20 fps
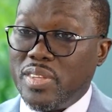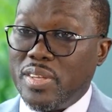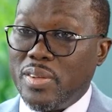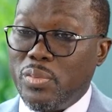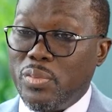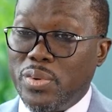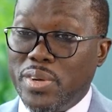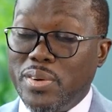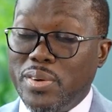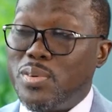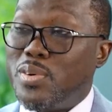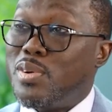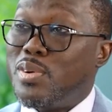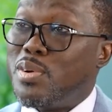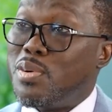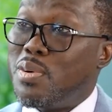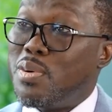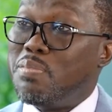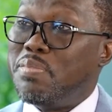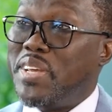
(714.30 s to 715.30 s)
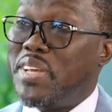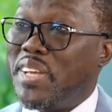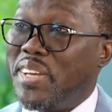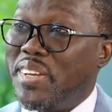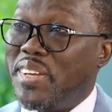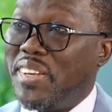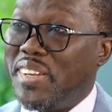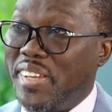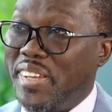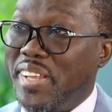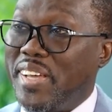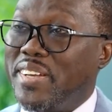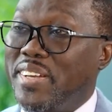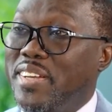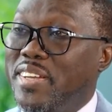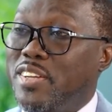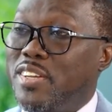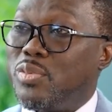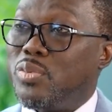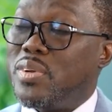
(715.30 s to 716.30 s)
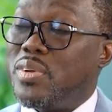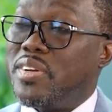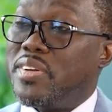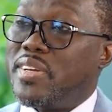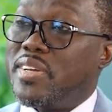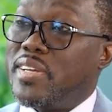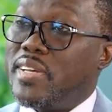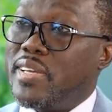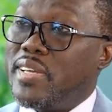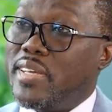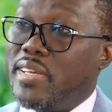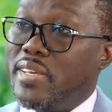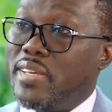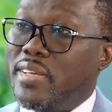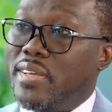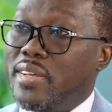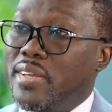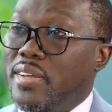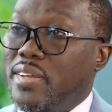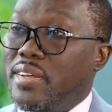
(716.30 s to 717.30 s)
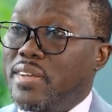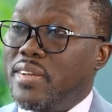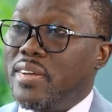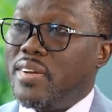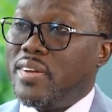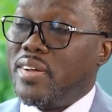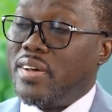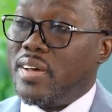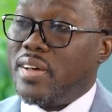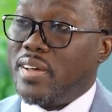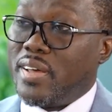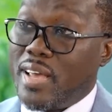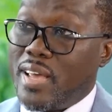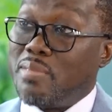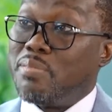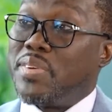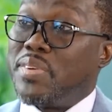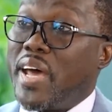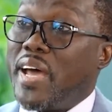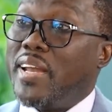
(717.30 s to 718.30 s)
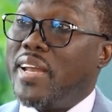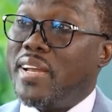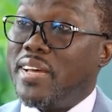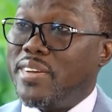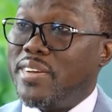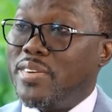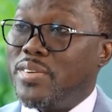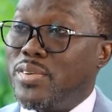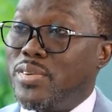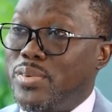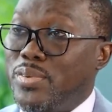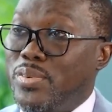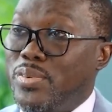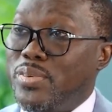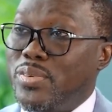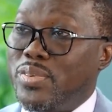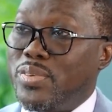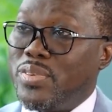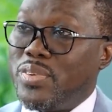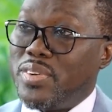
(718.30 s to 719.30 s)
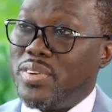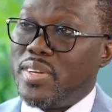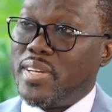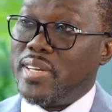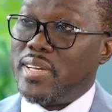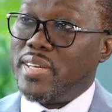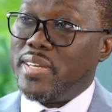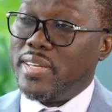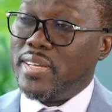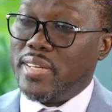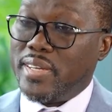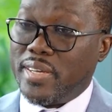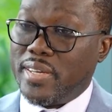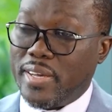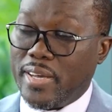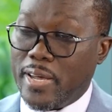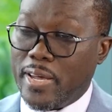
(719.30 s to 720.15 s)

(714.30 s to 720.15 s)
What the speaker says: we're all hoping that this will really help Thailand to really